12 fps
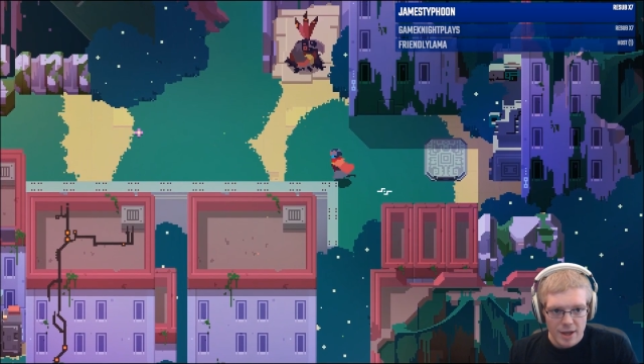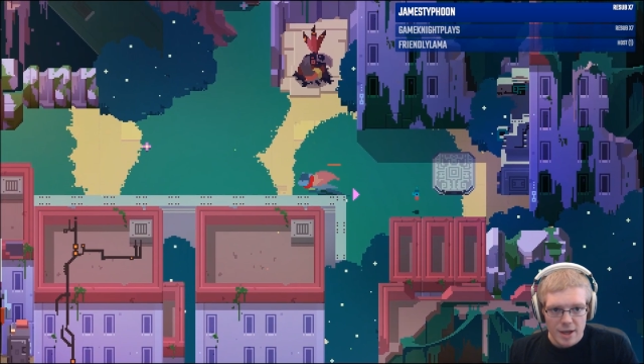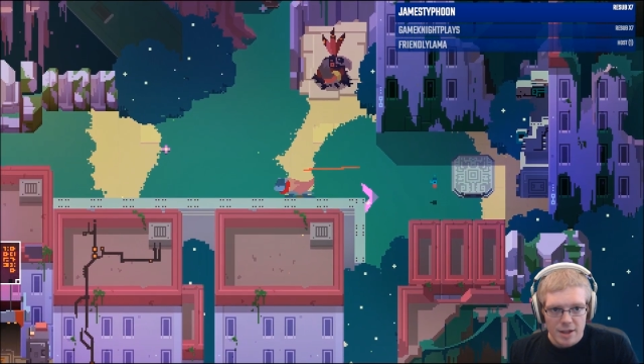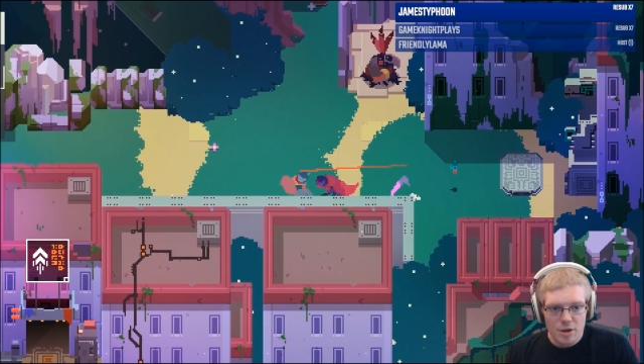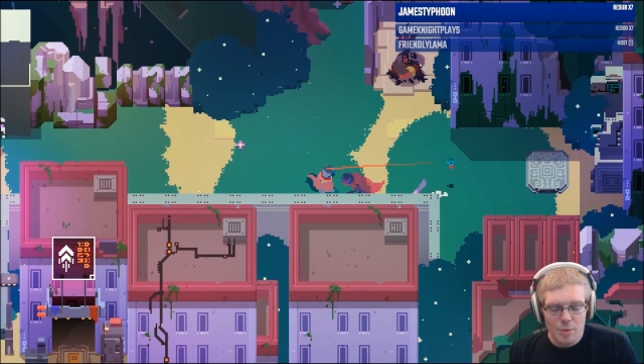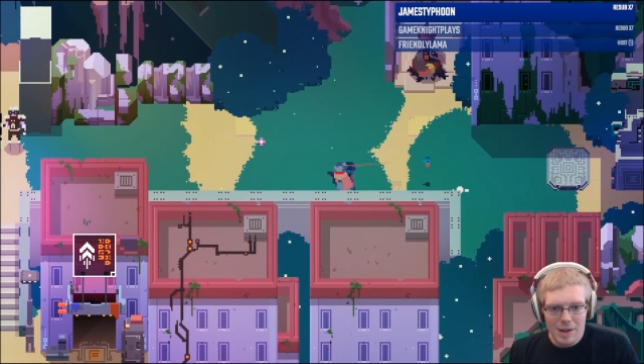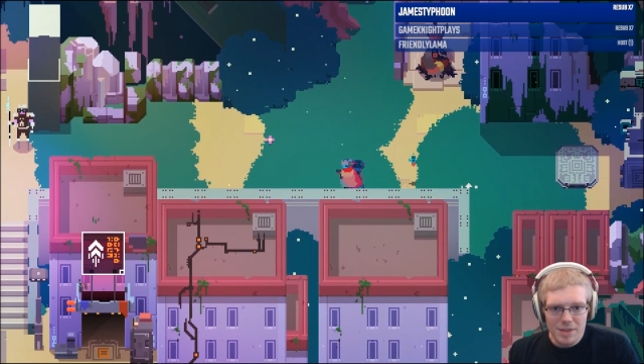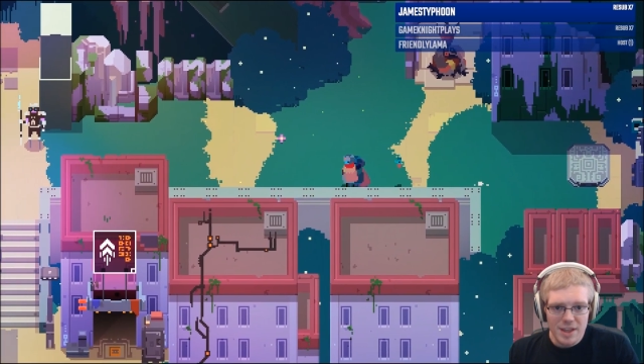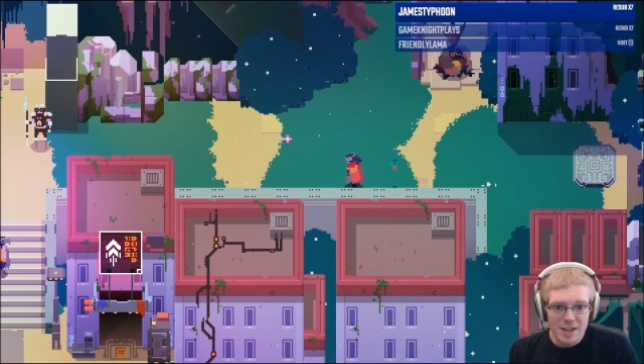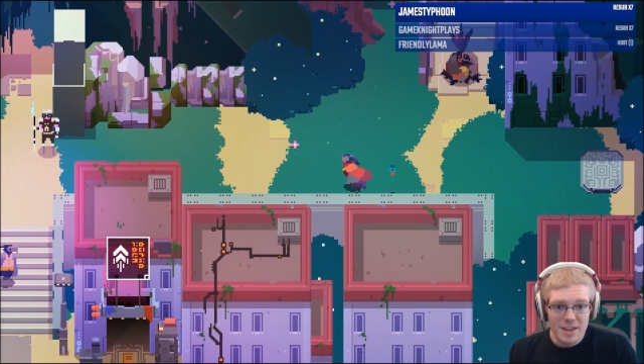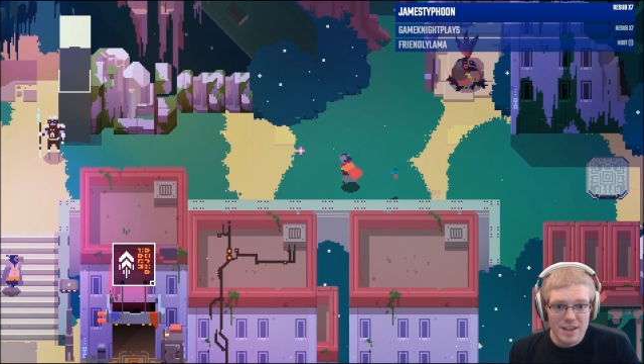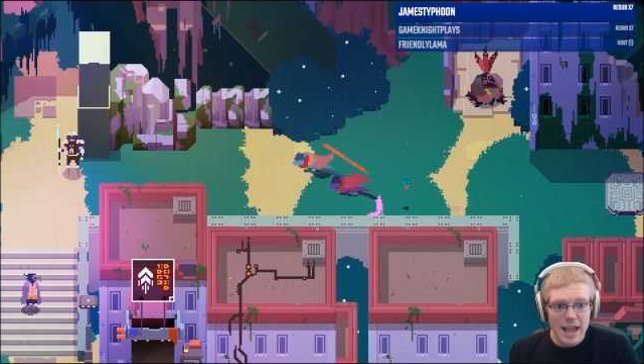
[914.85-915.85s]
So one
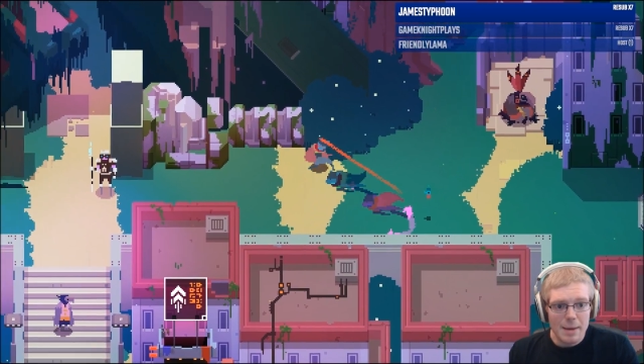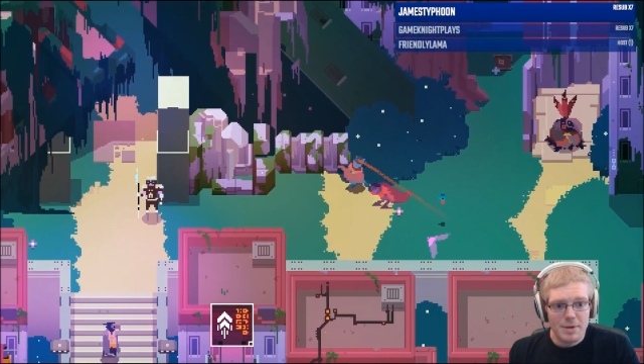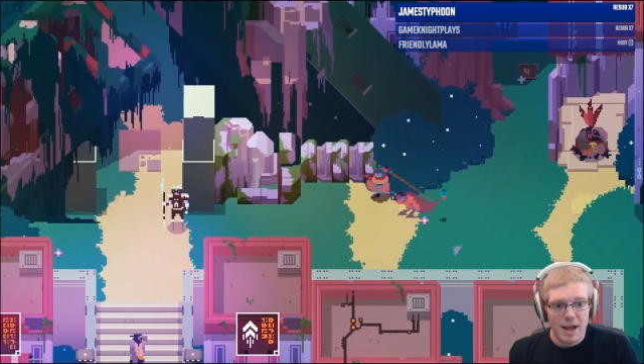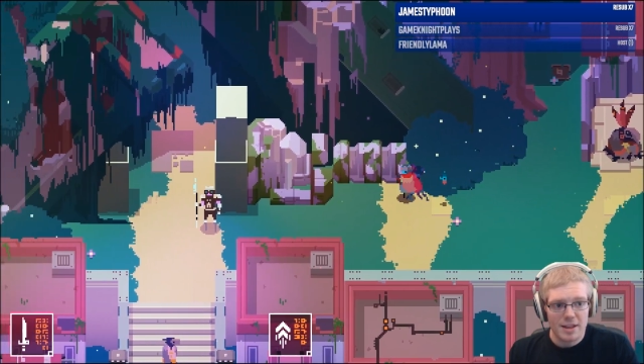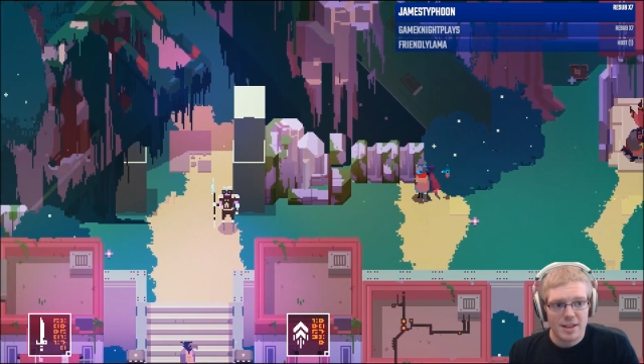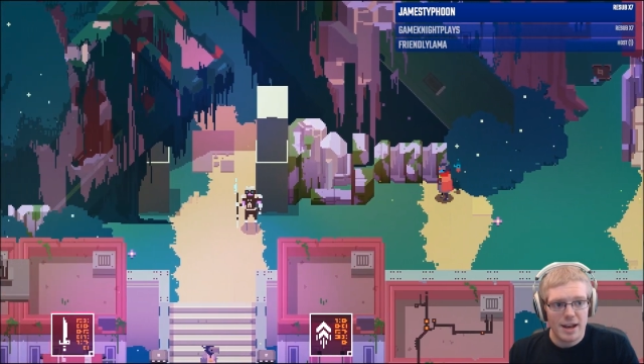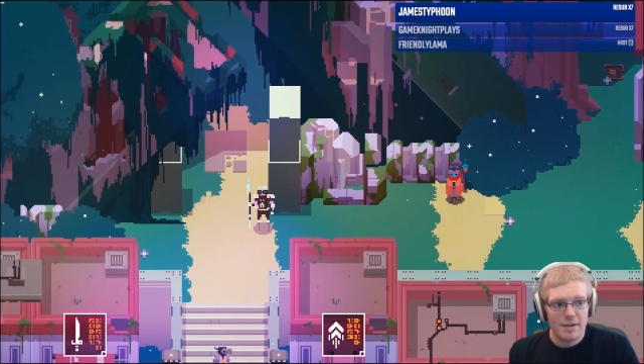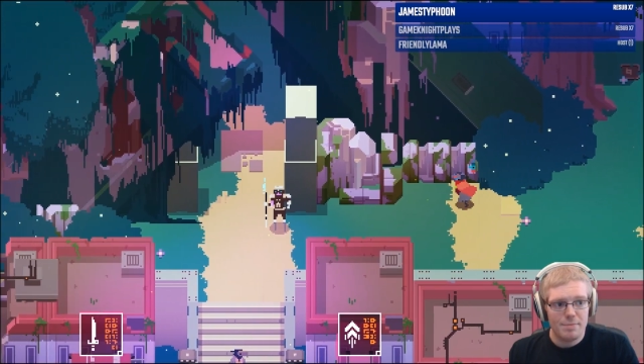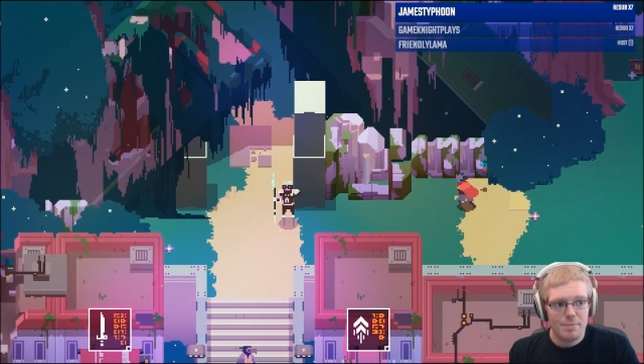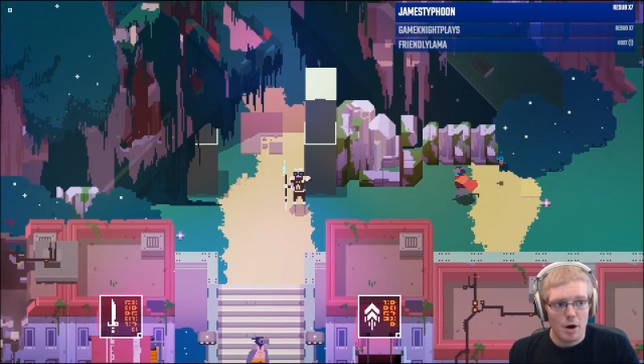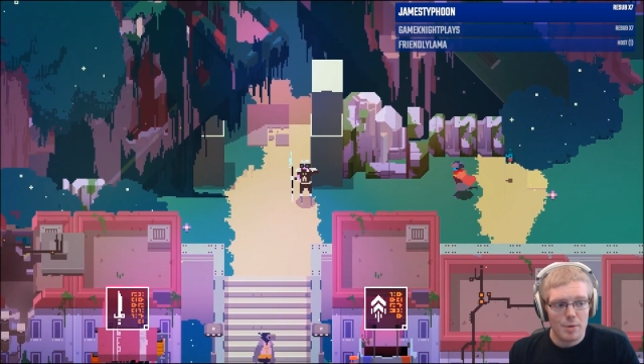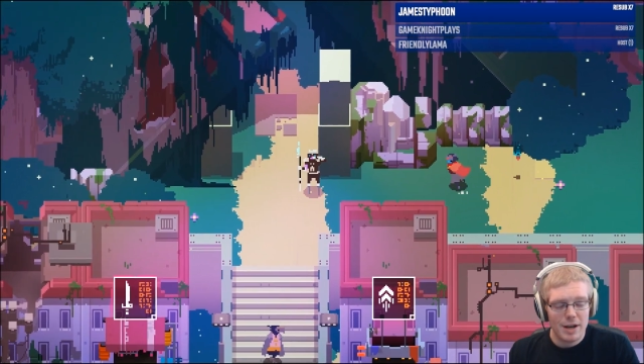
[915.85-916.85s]
thing this game does that I've already